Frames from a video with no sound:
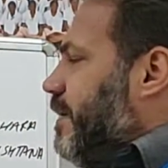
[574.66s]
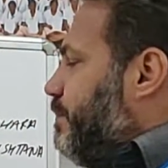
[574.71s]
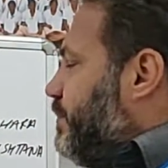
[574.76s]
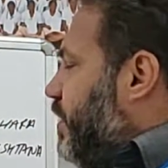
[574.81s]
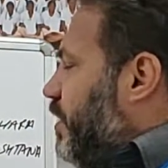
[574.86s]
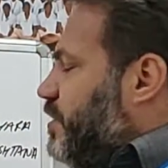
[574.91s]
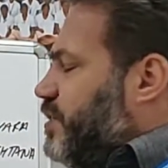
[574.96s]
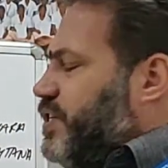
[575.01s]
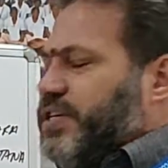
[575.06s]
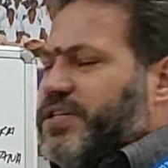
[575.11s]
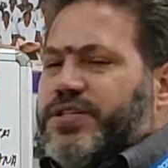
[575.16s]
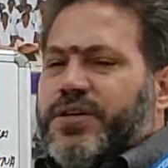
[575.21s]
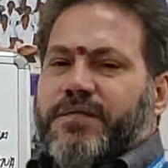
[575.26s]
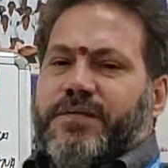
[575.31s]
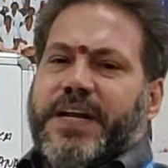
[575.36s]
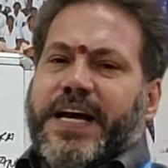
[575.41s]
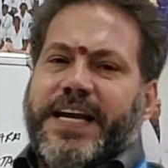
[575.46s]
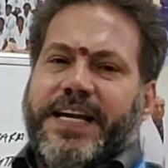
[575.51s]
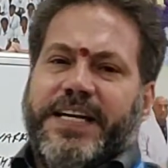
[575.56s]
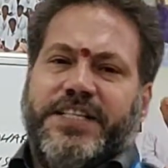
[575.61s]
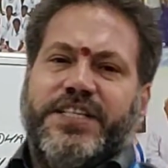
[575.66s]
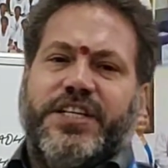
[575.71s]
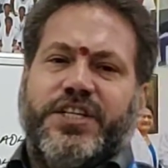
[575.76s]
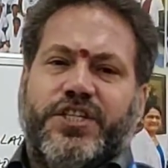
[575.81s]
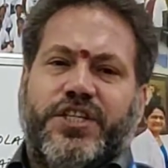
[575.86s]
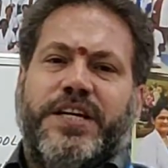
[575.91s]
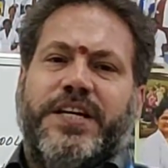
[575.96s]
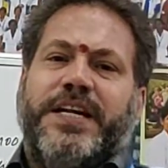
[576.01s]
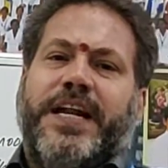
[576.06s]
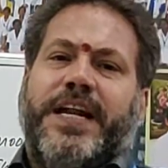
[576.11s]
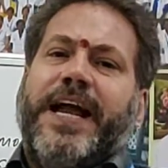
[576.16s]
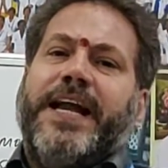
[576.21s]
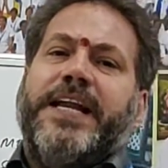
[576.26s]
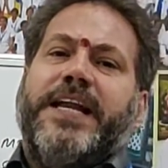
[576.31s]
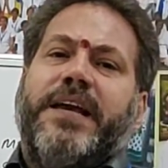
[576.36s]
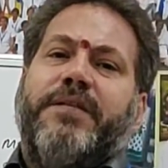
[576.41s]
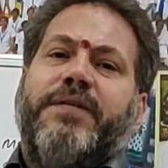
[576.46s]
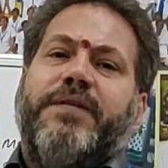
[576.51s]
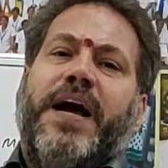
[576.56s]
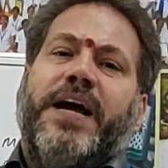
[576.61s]
the process of digestion
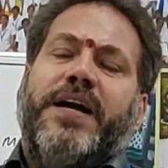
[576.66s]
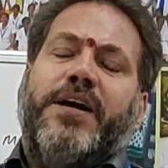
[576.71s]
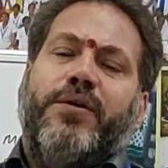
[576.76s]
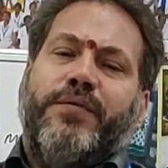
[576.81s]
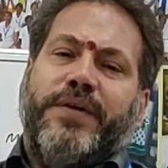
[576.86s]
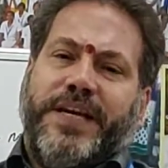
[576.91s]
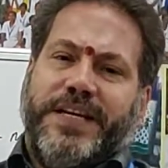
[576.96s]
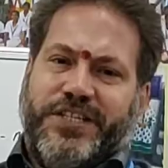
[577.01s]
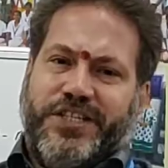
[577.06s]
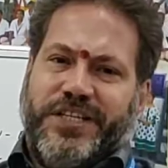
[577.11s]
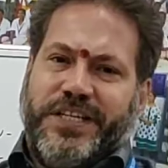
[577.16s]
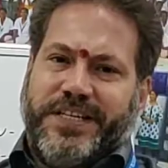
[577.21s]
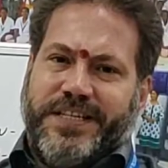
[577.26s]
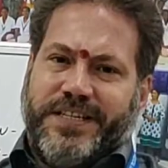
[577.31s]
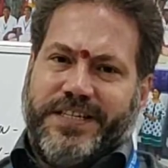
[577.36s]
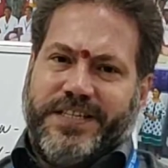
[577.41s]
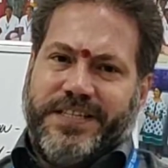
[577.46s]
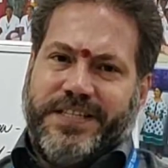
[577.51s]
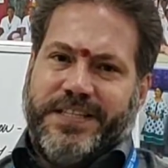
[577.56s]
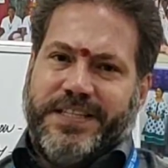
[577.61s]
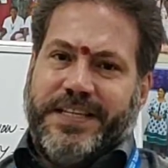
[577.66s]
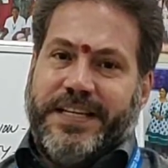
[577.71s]
and evacuation